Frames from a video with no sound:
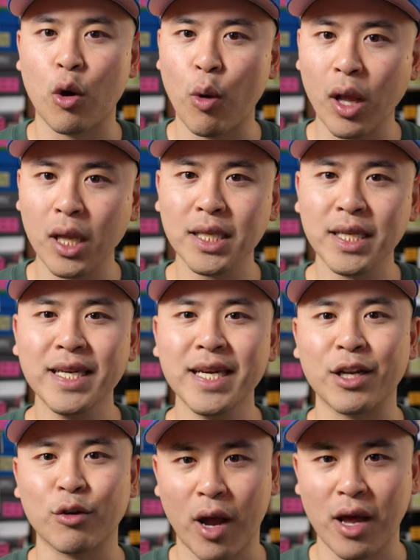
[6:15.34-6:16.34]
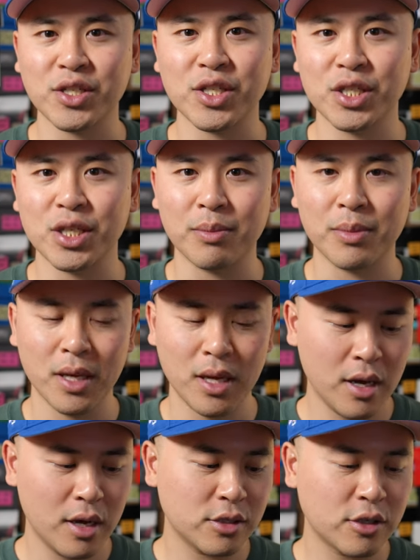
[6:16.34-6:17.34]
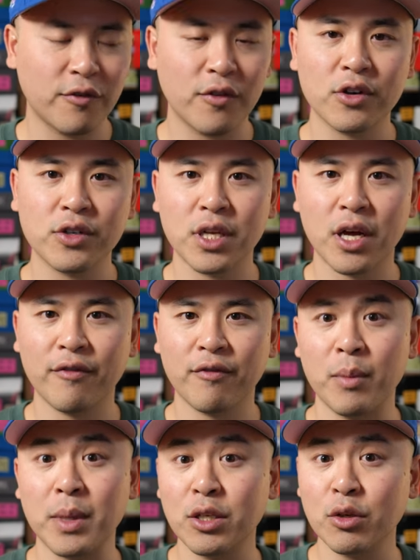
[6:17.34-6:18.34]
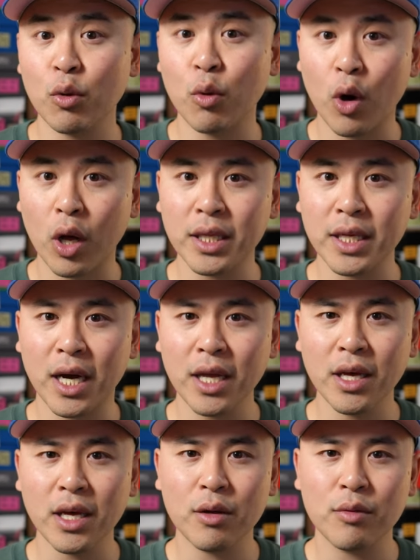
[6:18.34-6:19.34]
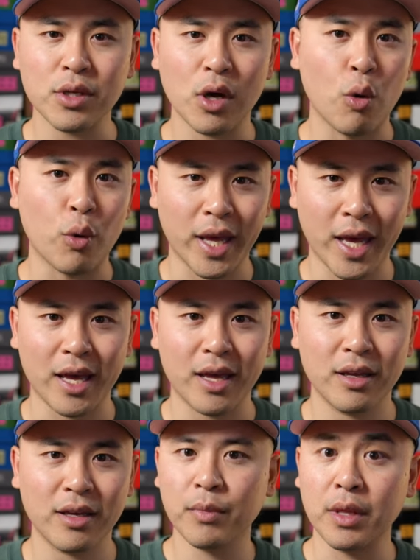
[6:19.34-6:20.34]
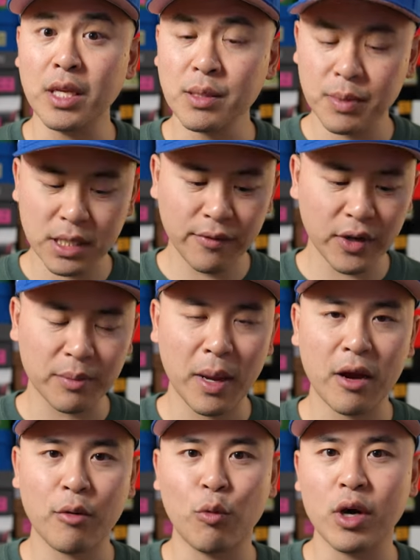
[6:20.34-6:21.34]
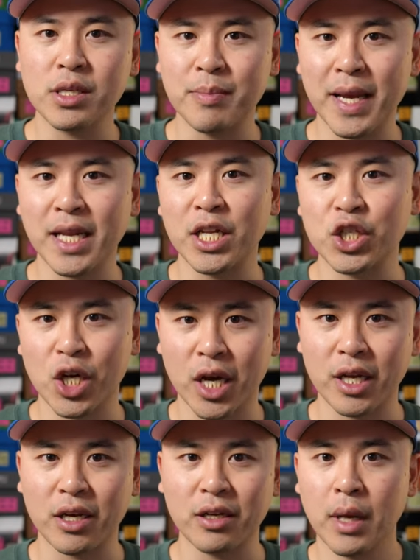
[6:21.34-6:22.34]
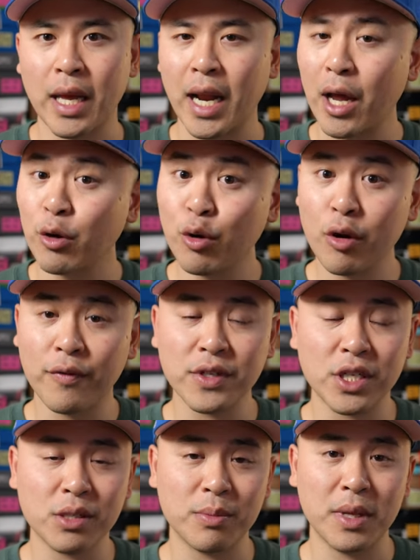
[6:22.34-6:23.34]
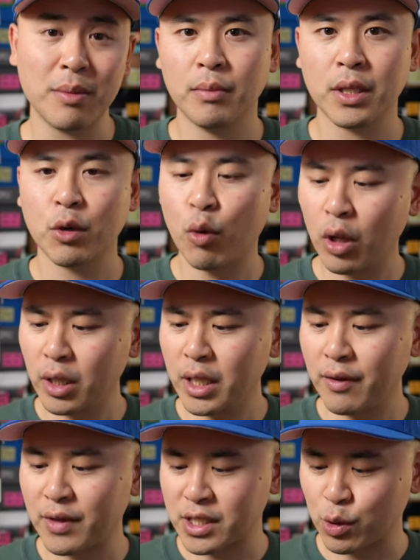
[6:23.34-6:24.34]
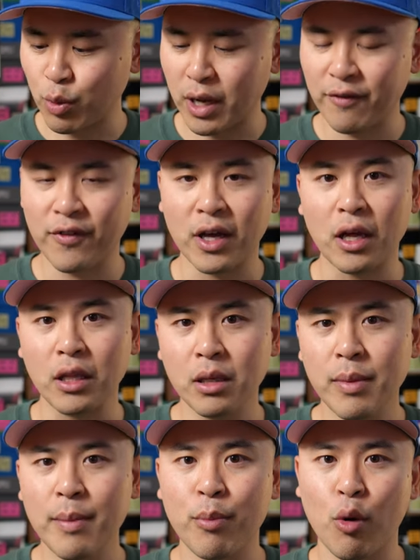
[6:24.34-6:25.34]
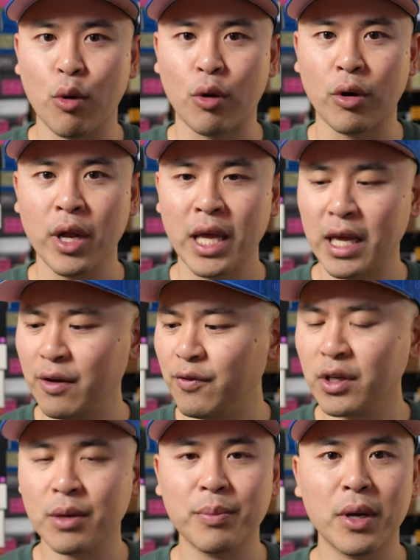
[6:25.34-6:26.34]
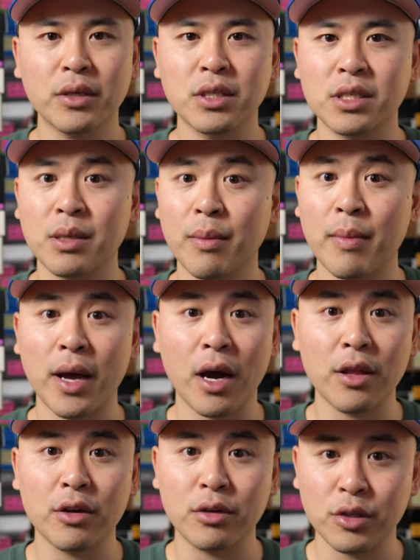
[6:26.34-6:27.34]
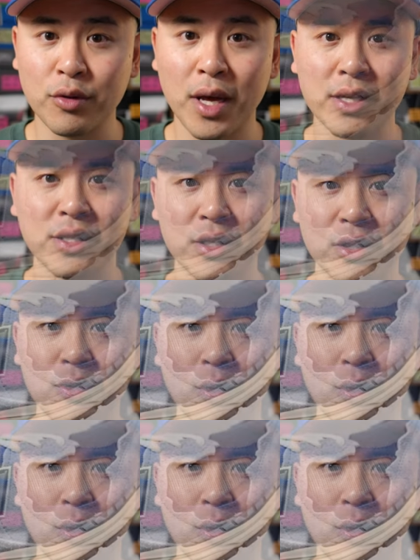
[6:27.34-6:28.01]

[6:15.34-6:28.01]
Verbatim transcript: quality and craftsmanship, so first off, material quality, I thought it was okay. This specific pair was made in China, and I don't know if it's just me, but the quality of the suede felt a little bit poorer even compared to some of my other 2002